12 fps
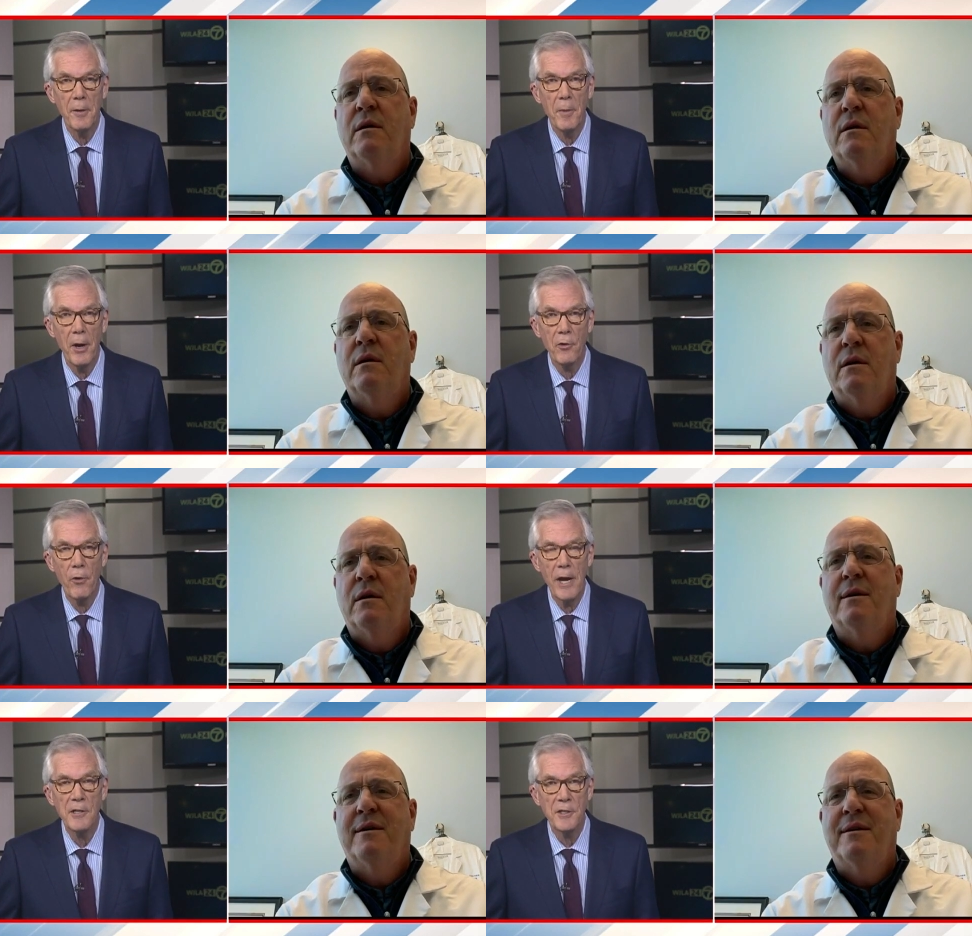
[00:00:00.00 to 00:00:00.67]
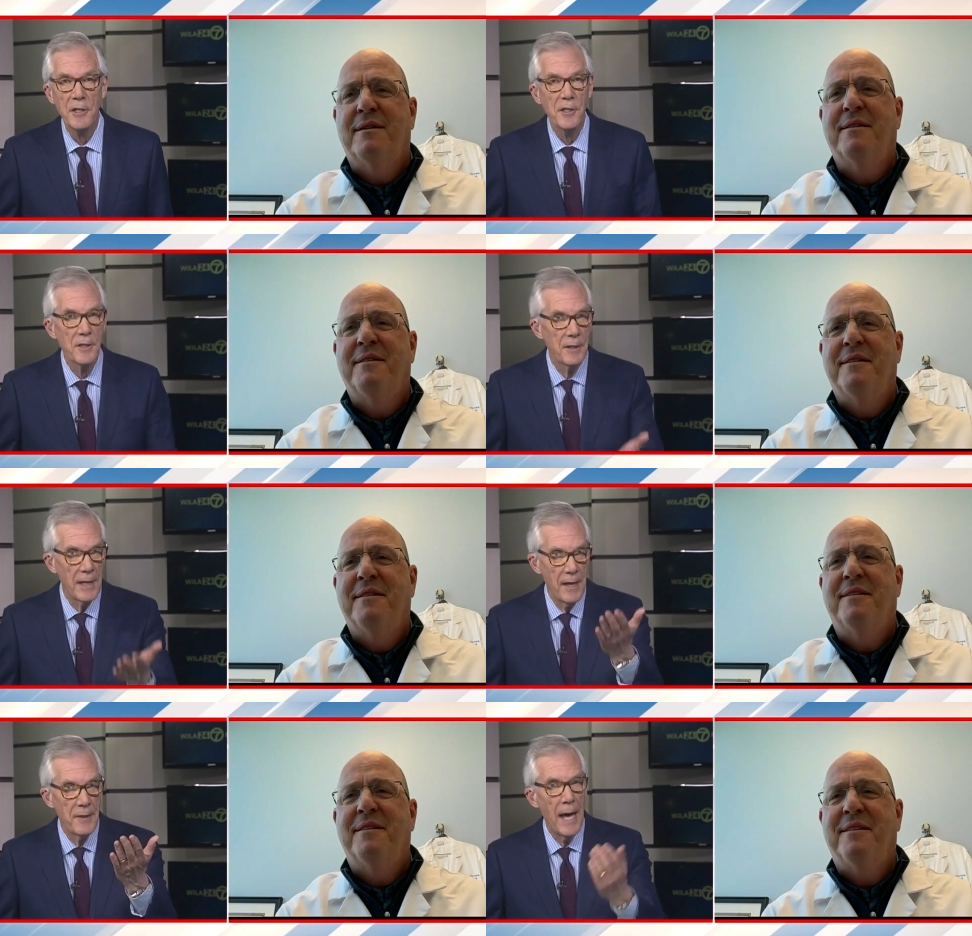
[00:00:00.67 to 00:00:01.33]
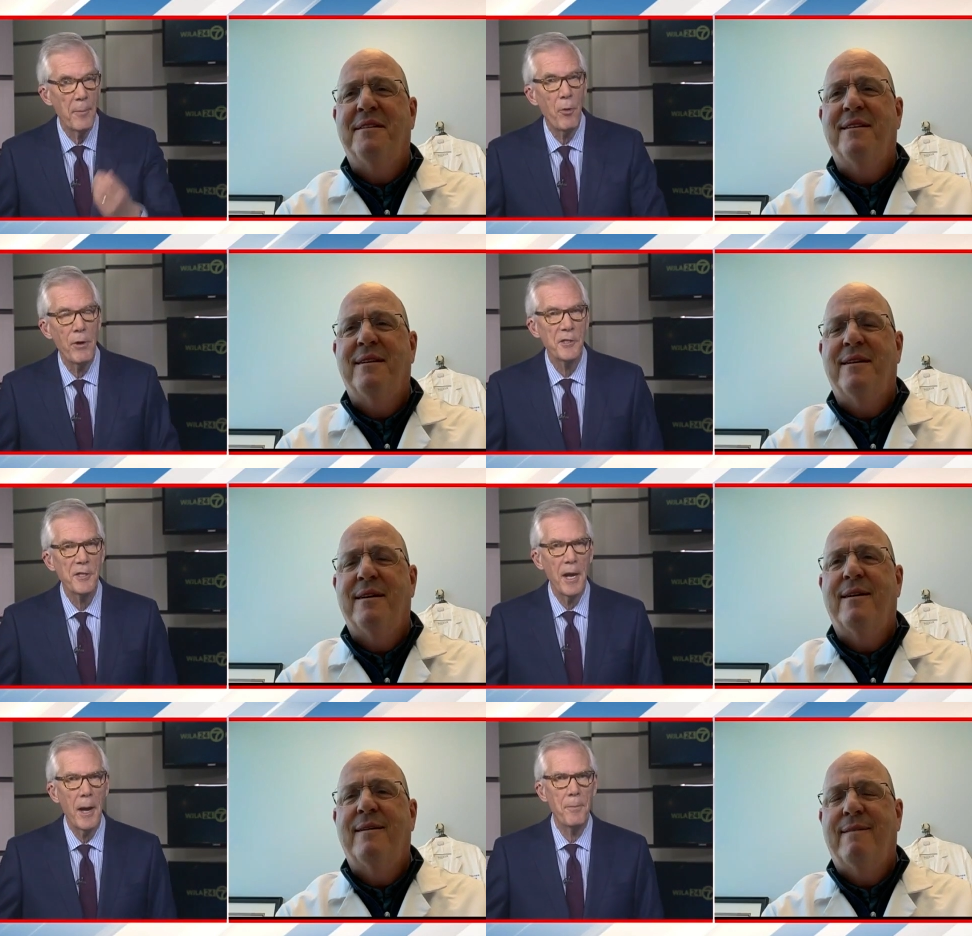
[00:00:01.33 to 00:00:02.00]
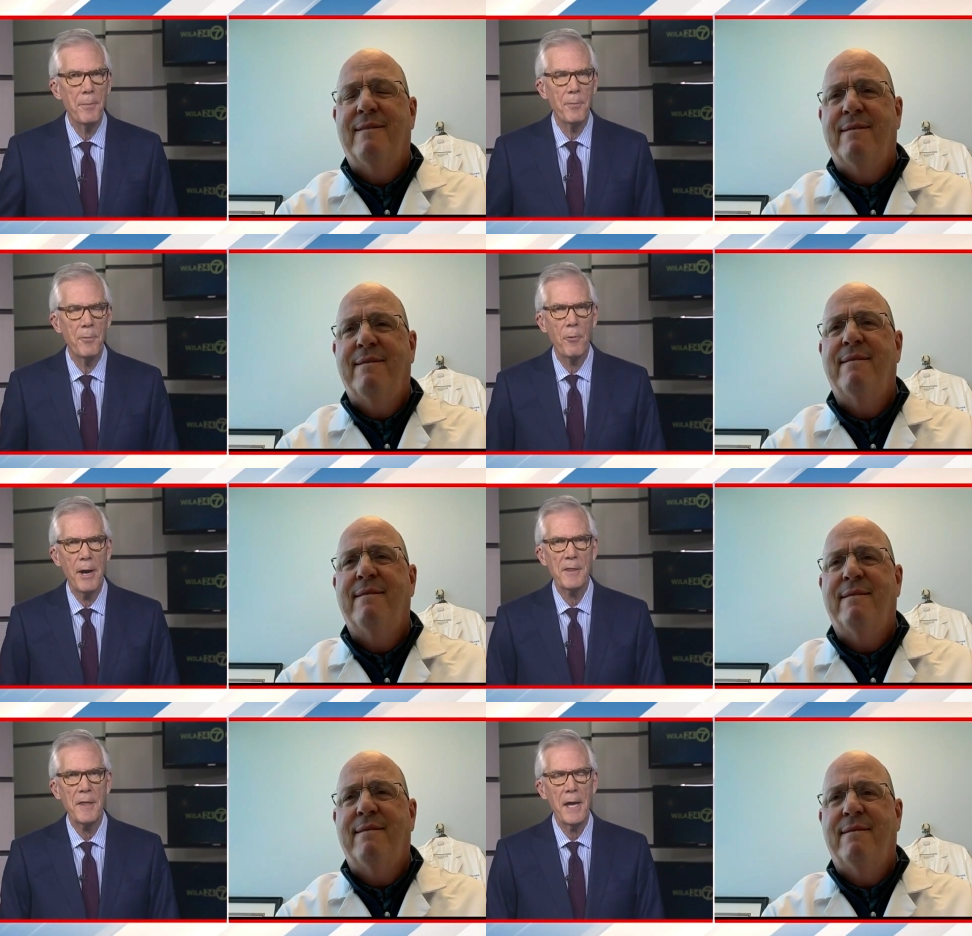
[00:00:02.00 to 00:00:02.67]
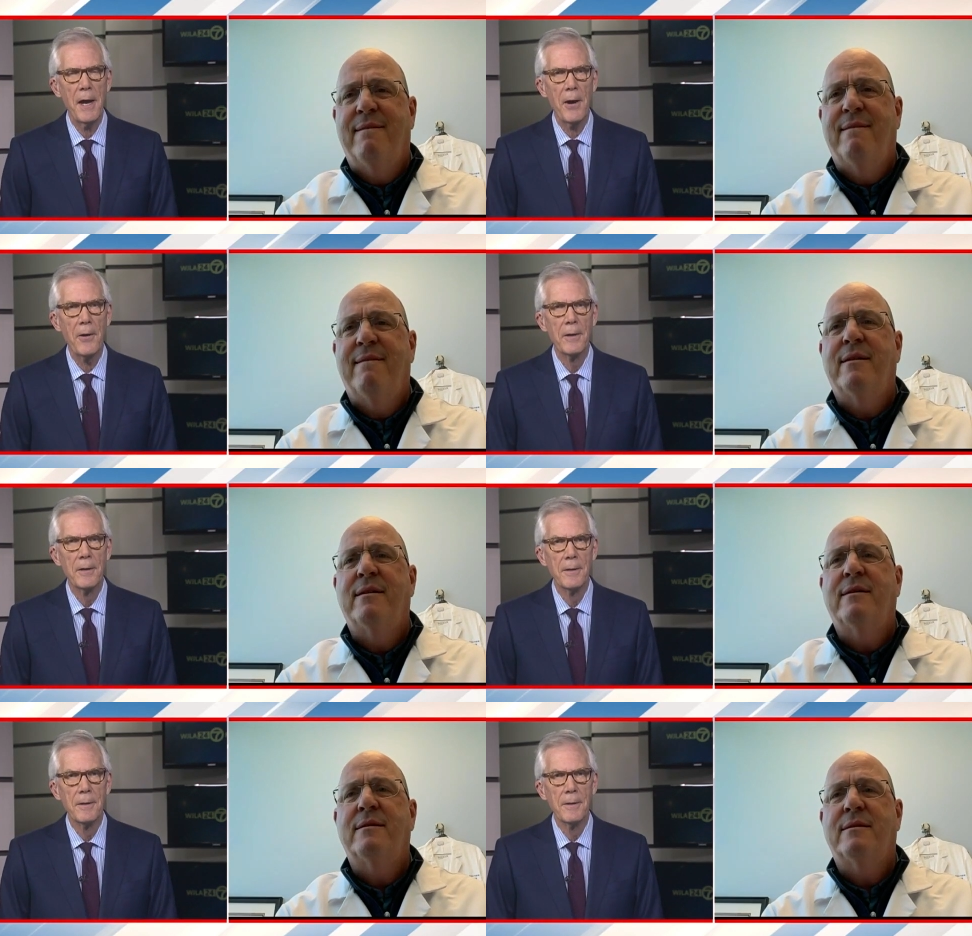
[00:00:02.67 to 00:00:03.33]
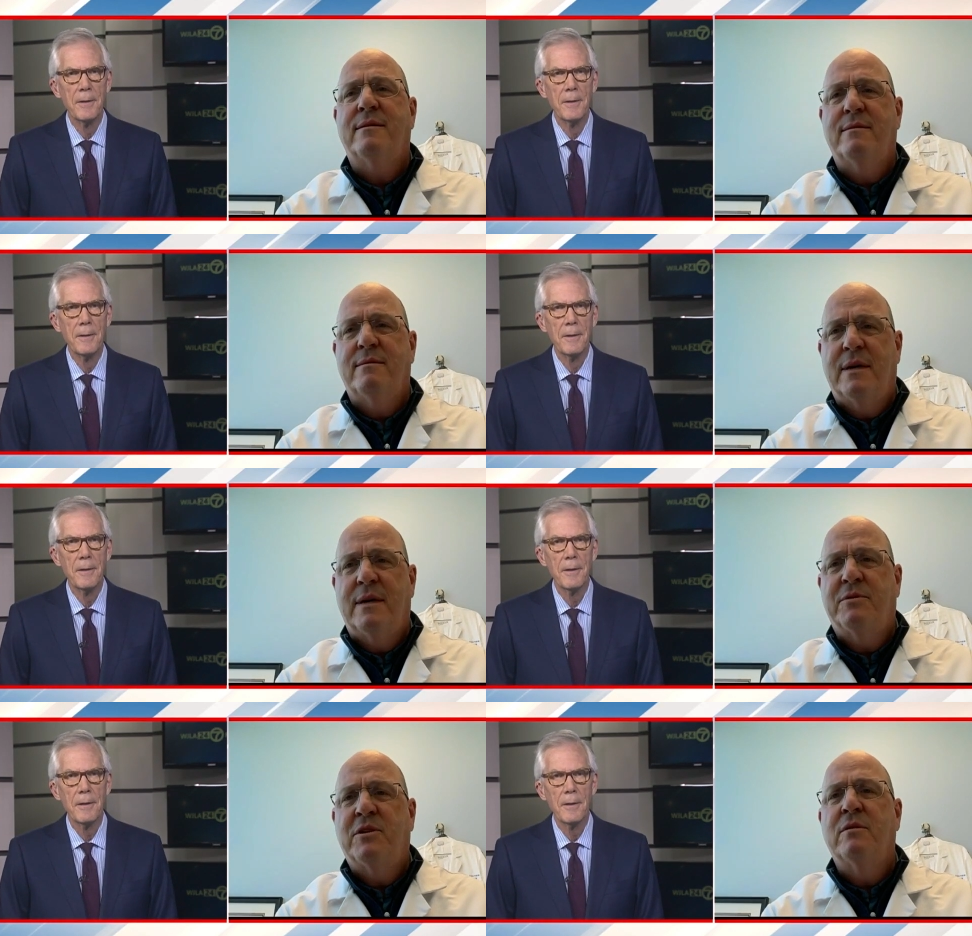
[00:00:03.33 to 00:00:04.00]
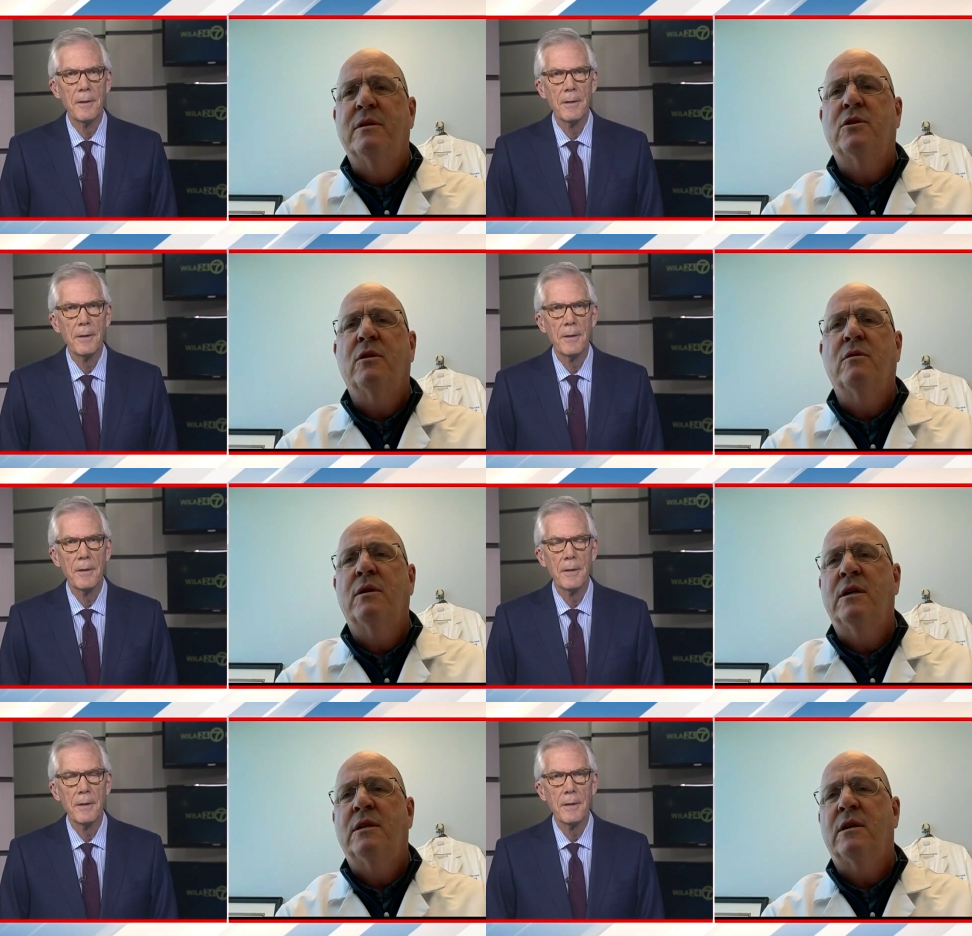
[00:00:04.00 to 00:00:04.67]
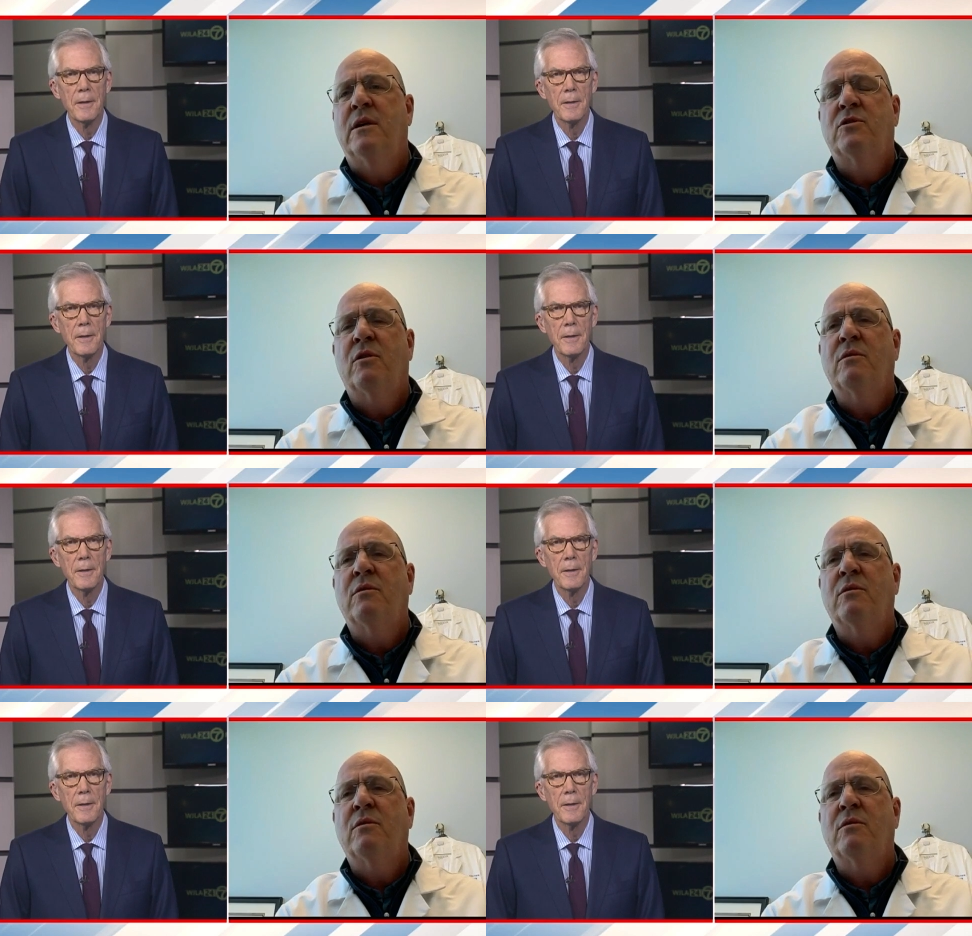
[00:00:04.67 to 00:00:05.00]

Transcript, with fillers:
Speaker 1: a, a crisis, and, and that points it up right there. Absolutely. So it's, it's certainly